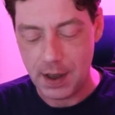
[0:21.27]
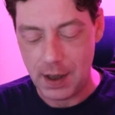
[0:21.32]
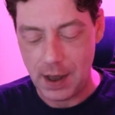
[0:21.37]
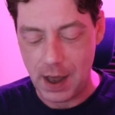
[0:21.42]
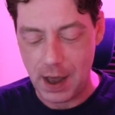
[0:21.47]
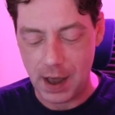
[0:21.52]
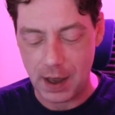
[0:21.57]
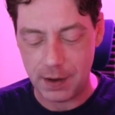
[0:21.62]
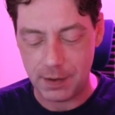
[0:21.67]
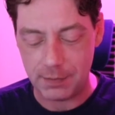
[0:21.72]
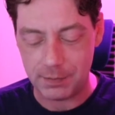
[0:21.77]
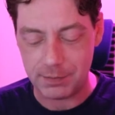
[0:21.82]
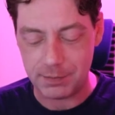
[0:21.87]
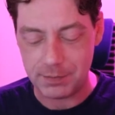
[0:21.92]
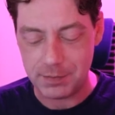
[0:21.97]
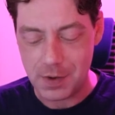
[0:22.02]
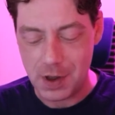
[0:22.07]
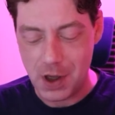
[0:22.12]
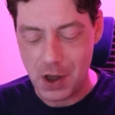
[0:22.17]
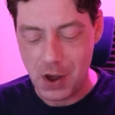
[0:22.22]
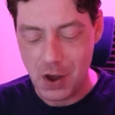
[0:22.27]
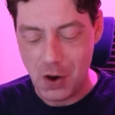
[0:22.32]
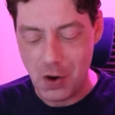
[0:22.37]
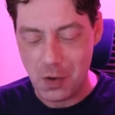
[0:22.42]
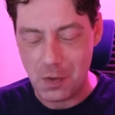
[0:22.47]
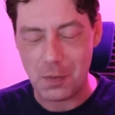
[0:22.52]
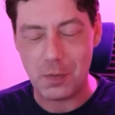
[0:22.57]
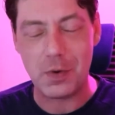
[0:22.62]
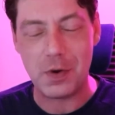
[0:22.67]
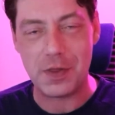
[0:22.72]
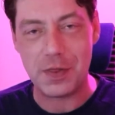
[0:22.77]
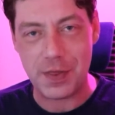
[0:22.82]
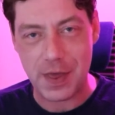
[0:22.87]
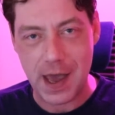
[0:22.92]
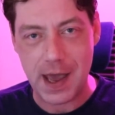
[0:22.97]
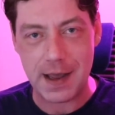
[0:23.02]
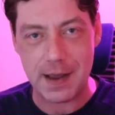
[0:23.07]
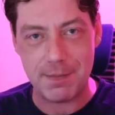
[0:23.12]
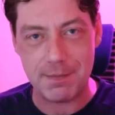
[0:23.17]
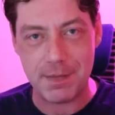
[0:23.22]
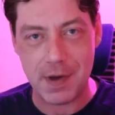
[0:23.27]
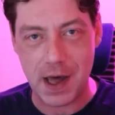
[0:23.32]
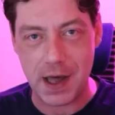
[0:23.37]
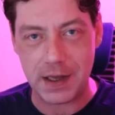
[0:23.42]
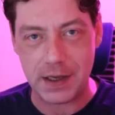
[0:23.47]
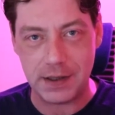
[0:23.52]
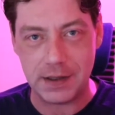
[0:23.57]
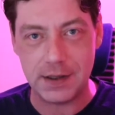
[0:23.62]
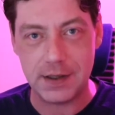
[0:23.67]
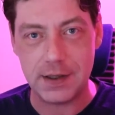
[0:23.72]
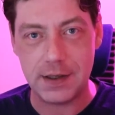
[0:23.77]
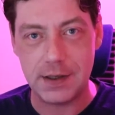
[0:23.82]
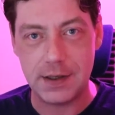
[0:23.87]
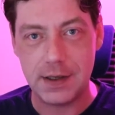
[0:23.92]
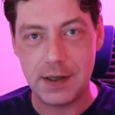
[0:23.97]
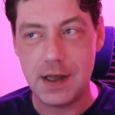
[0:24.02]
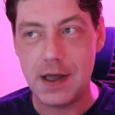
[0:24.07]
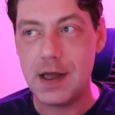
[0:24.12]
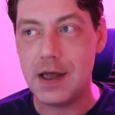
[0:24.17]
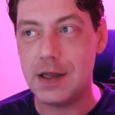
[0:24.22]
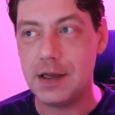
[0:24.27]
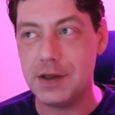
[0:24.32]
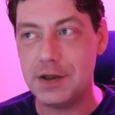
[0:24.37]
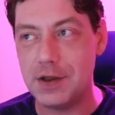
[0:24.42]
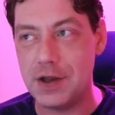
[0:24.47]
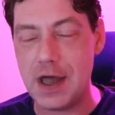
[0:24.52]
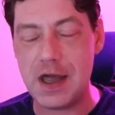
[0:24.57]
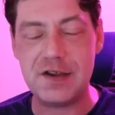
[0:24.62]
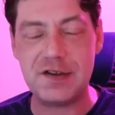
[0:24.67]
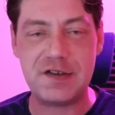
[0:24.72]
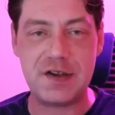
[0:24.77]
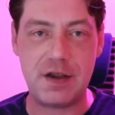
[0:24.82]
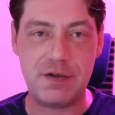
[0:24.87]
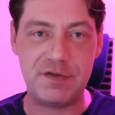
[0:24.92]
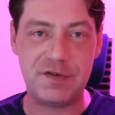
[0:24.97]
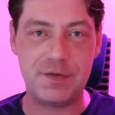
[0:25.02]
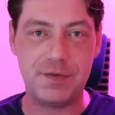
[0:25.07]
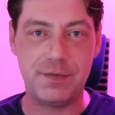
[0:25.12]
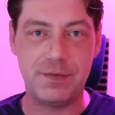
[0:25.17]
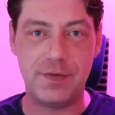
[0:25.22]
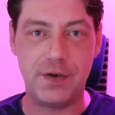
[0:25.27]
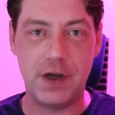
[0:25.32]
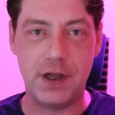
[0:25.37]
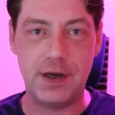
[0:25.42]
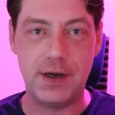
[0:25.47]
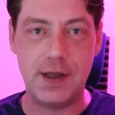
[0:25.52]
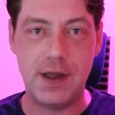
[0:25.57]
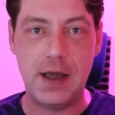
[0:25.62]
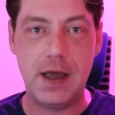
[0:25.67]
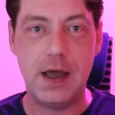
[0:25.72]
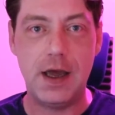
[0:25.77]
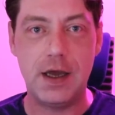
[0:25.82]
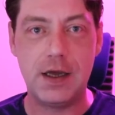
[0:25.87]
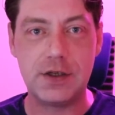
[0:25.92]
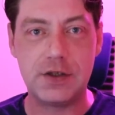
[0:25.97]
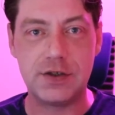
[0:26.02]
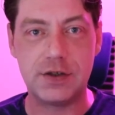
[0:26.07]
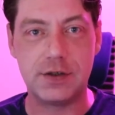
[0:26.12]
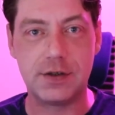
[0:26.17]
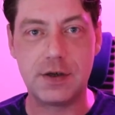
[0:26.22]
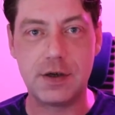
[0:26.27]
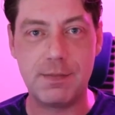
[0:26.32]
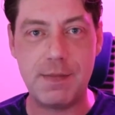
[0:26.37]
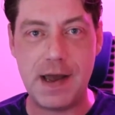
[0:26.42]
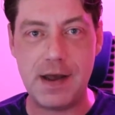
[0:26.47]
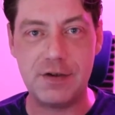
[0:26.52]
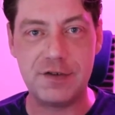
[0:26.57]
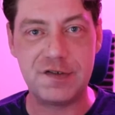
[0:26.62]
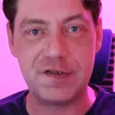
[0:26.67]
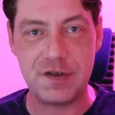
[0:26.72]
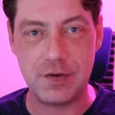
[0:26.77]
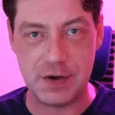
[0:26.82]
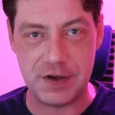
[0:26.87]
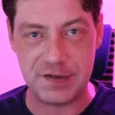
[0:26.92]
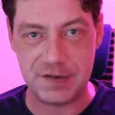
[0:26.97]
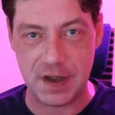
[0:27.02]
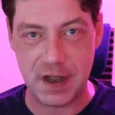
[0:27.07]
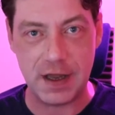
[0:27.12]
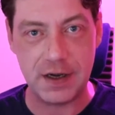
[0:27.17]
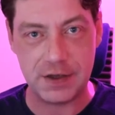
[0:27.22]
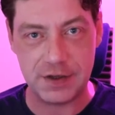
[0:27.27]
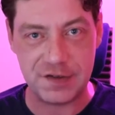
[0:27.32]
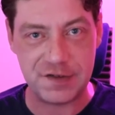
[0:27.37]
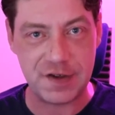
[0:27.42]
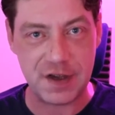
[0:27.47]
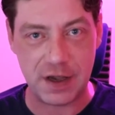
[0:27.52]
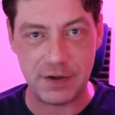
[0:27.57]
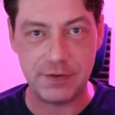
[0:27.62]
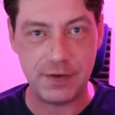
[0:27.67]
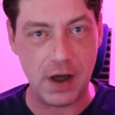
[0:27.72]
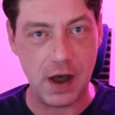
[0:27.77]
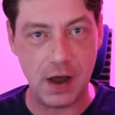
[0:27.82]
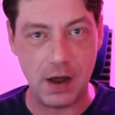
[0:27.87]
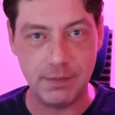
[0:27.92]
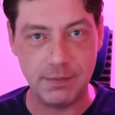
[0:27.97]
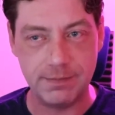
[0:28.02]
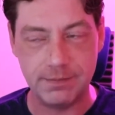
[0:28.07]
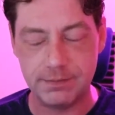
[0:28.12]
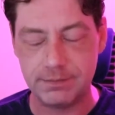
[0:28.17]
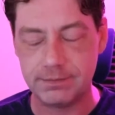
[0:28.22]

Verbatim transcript: Um, with that in mind, let's have some fun and talk about suicide and self harm.